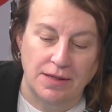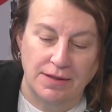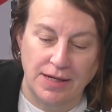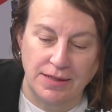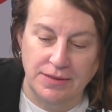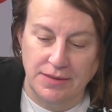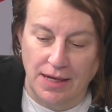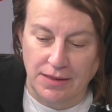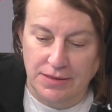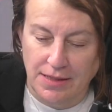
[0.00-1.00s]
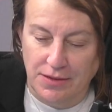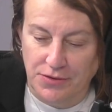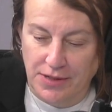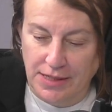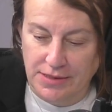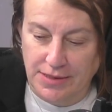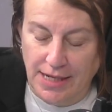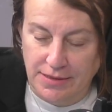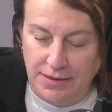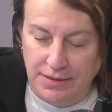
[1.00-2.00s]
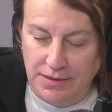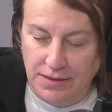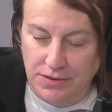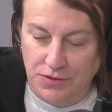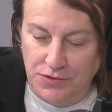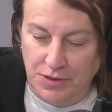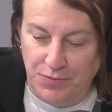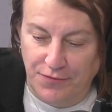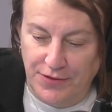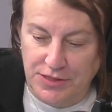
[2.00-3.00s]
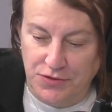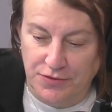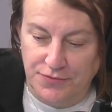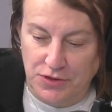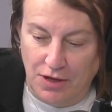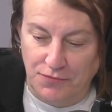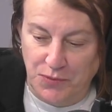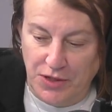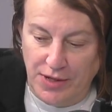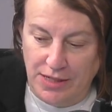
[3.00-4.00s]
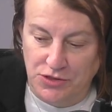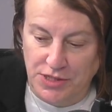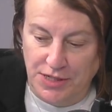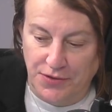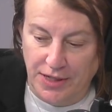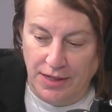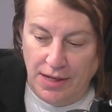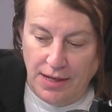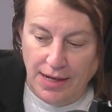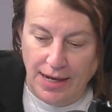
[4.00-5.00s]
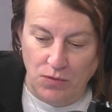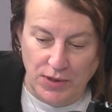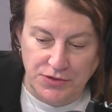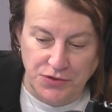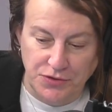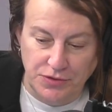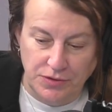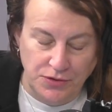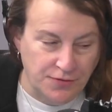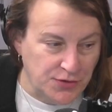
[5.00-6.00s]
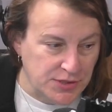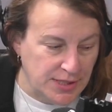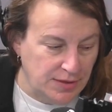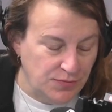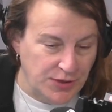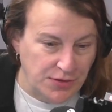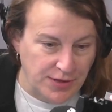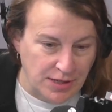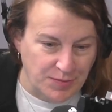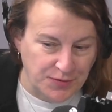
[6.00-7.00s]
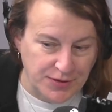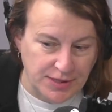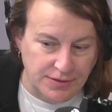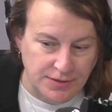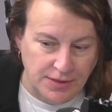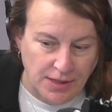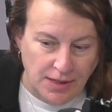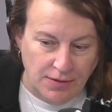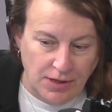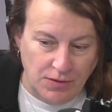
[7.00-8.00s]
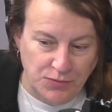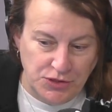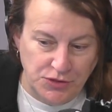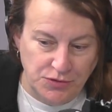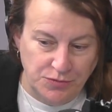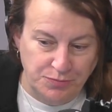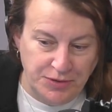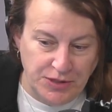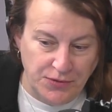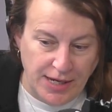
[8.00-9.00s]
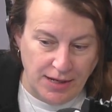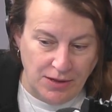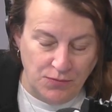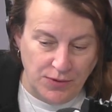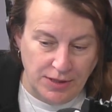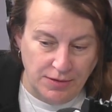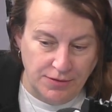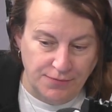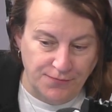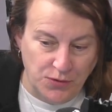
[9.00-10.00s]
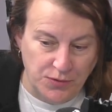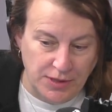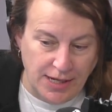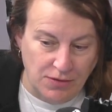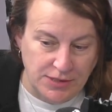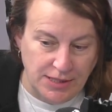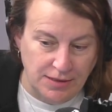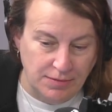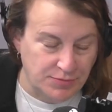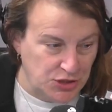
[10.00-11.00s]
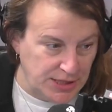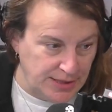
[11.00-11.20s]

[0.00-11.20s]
That is Aleksander Essex, an associate professor of software engineering at Western University. What do you think about this? Would you be okay with vote counting machines?